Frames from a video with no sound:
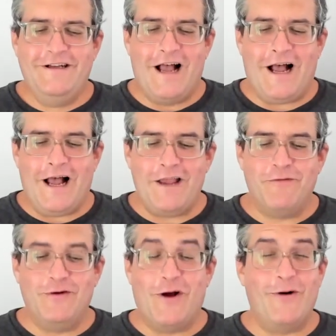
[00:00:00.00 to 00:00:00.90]
if
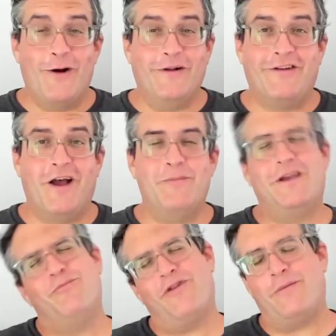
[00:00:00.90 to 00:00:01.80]
you don't know it's
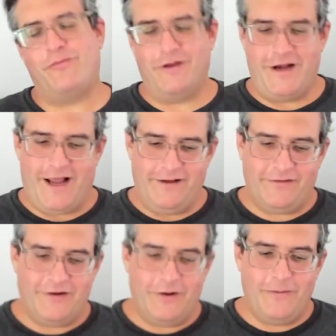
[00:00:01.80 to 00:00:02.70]
coming? Probably not.
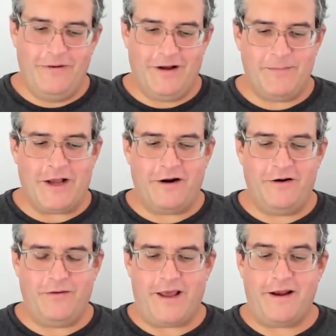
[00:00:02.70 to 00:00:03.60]
So, I'm not gonna
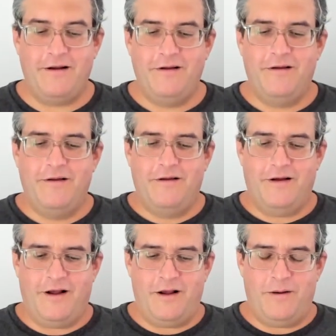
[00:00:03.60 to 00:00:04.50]
do
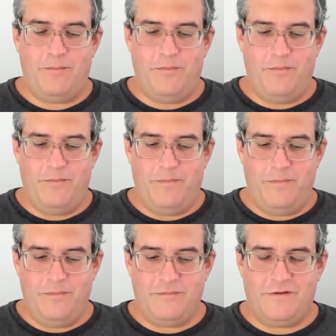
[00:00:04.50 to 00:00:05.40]
that.
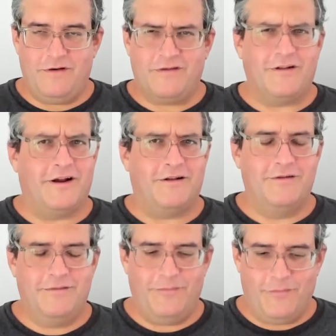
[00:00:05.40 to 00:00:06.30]
Just a little.
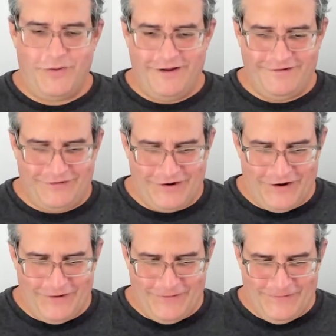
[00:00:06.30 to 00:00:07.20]

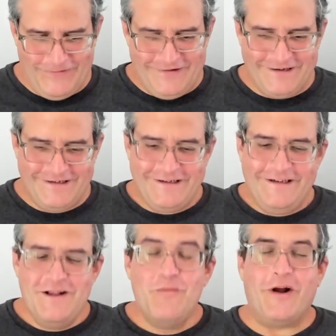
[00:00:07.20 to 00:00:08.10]
So,
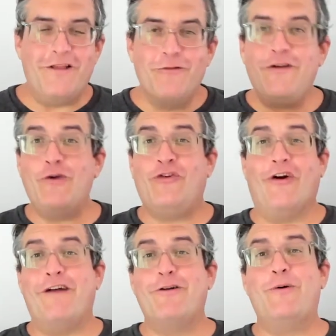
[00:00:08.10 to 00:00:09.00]
but in the
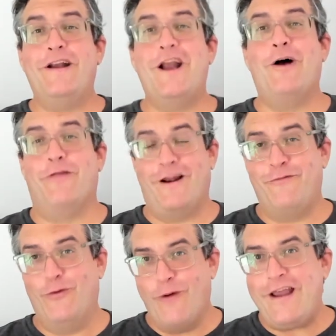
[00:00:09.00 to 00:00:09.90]
future, everyone know that
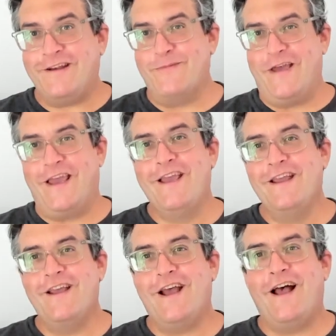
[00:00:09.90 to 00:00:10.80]
if you write to me,
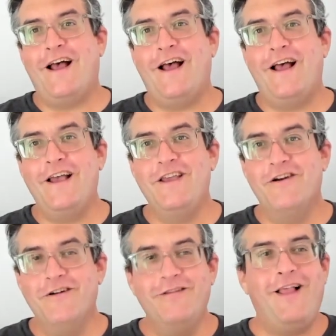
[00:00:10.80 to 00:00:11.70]

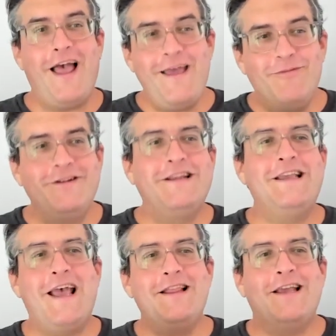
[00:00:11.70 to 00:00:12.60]
you're liable to
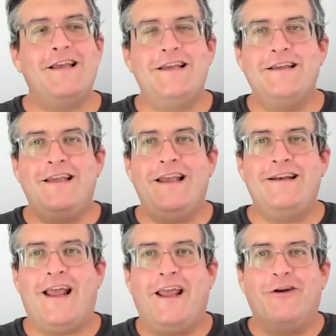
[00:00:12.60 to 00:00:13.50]
get like a
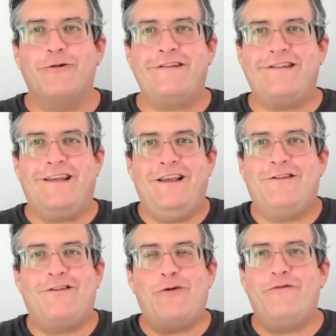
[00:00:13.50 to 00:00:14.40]
cantankerous, he's
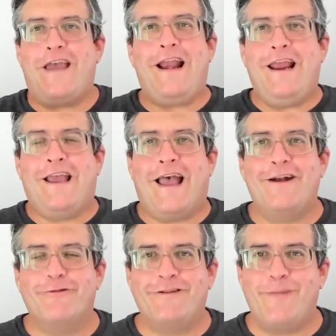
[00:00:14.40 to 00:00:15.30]
so vainy kind
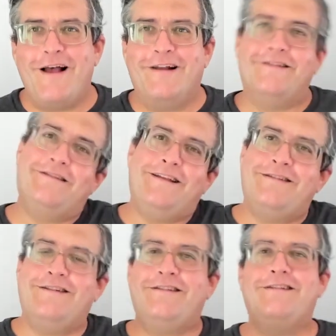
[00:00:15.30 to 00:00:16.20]
of response.
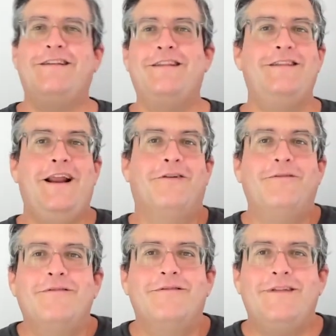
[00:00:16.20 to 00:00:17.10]
That's just, you know,
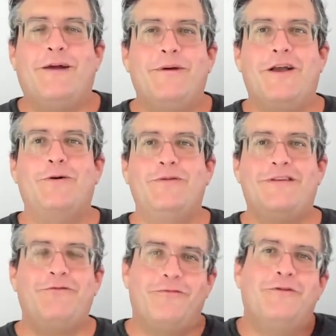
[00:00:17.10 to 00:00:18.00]
how it goes
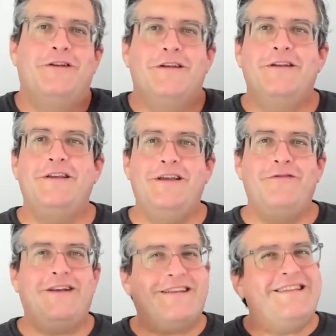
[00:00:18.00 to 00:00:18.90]
if
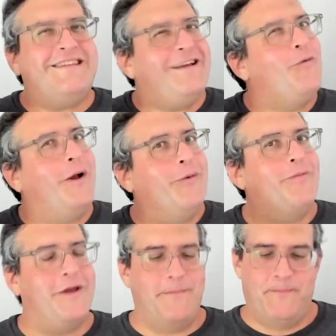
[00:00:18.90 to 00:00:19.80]
it doesn't sit well with me.